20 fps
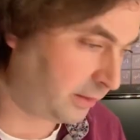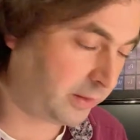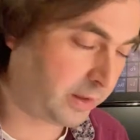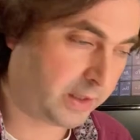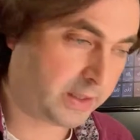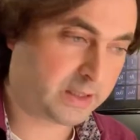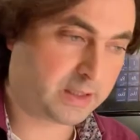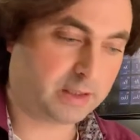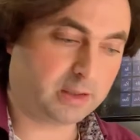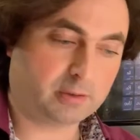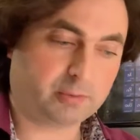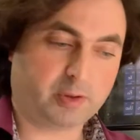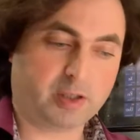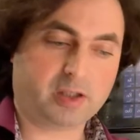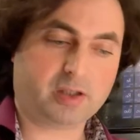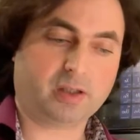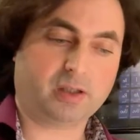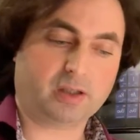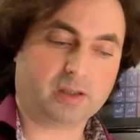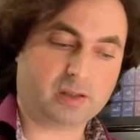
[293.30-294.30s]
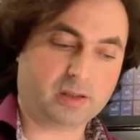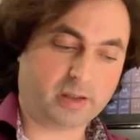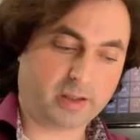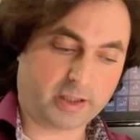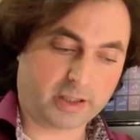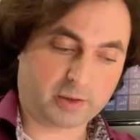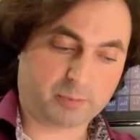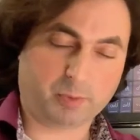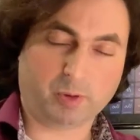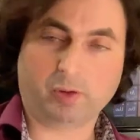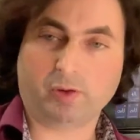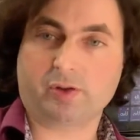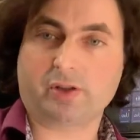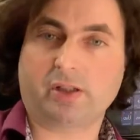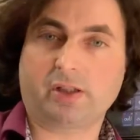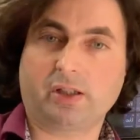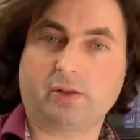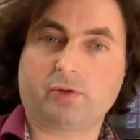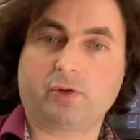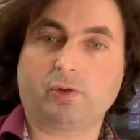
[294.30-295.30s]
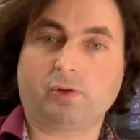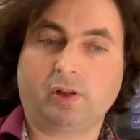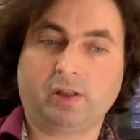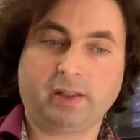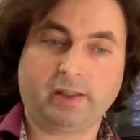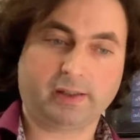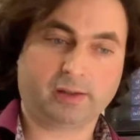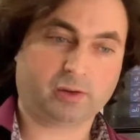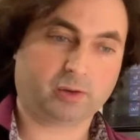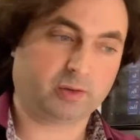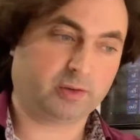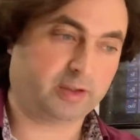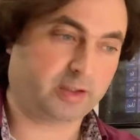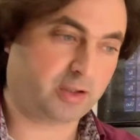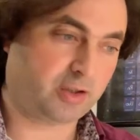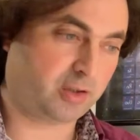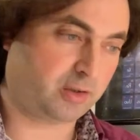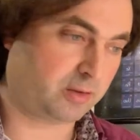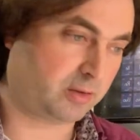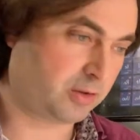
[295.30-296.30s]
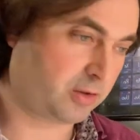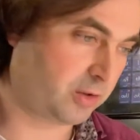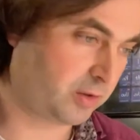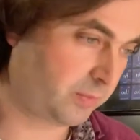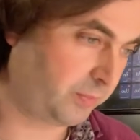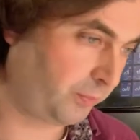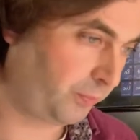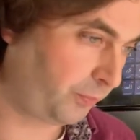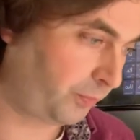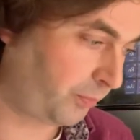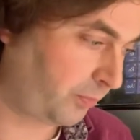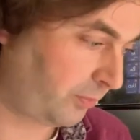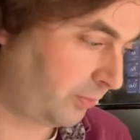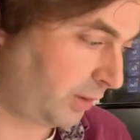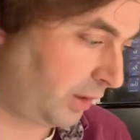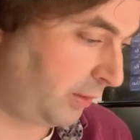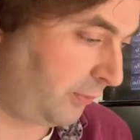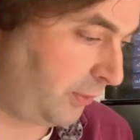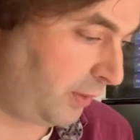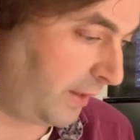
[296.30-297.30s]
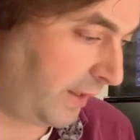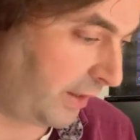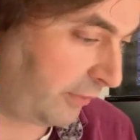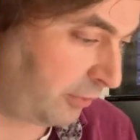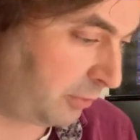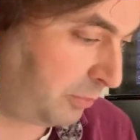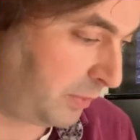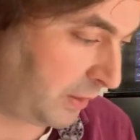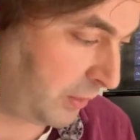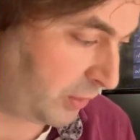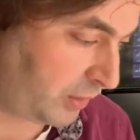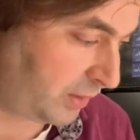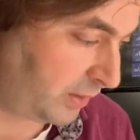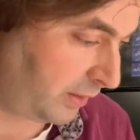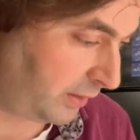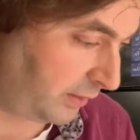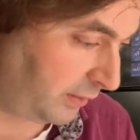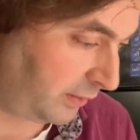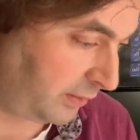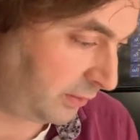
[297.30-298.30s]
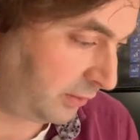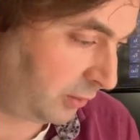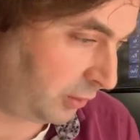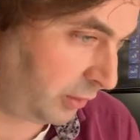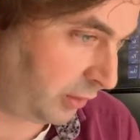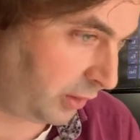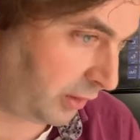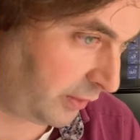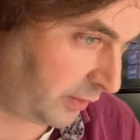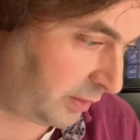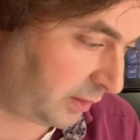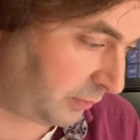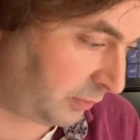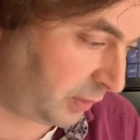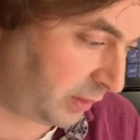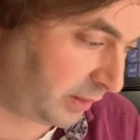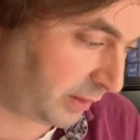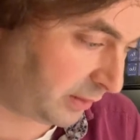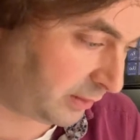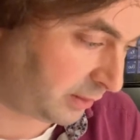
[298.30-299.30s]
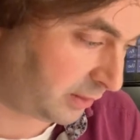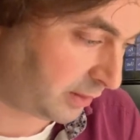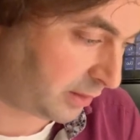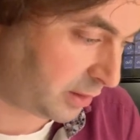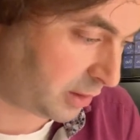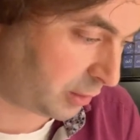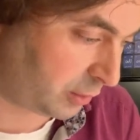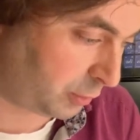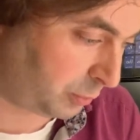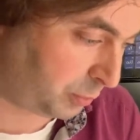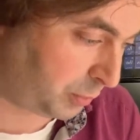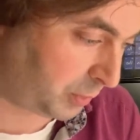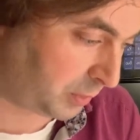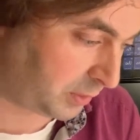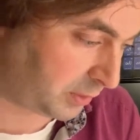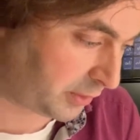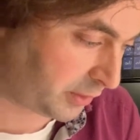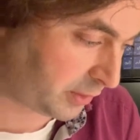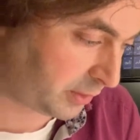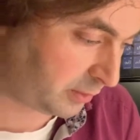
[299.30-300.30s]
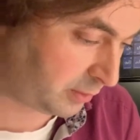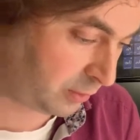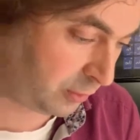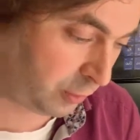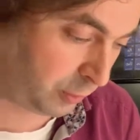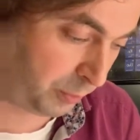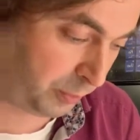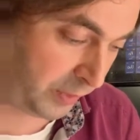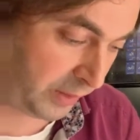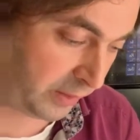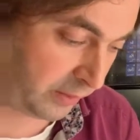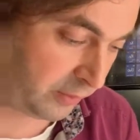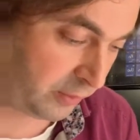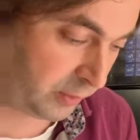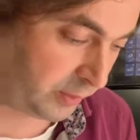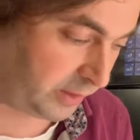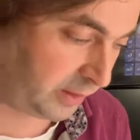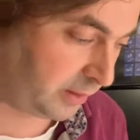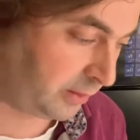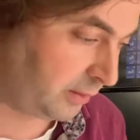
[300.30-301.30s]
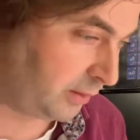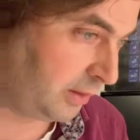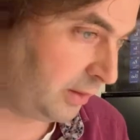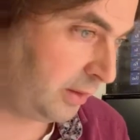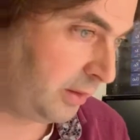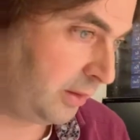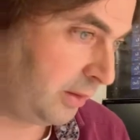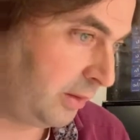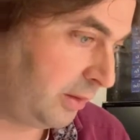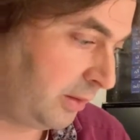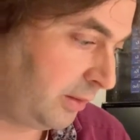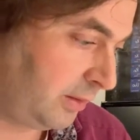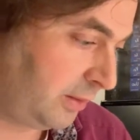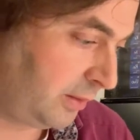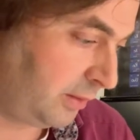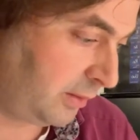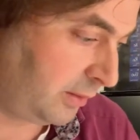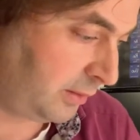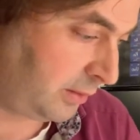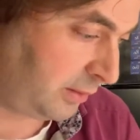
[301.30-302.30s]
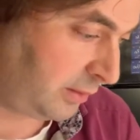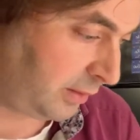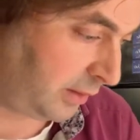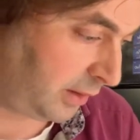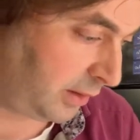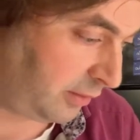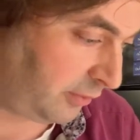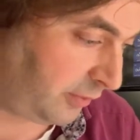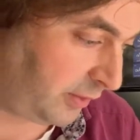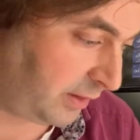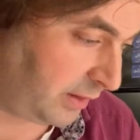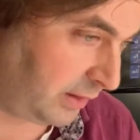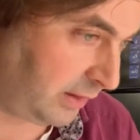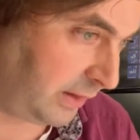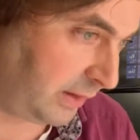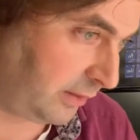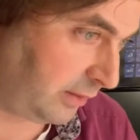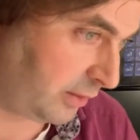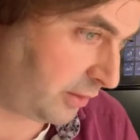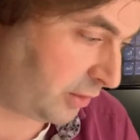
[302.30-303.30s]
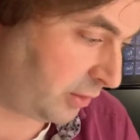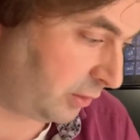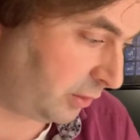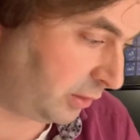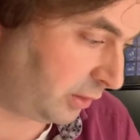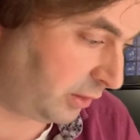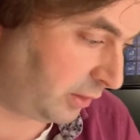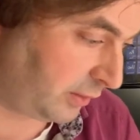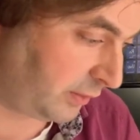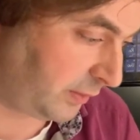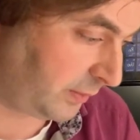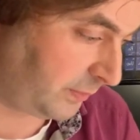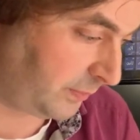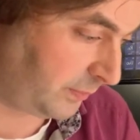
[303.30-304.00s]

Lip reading: the Dyson equation is nice because it gives you clear conditions if you have a bound state or not, if you get additional poles compared to the infinite lattice or not.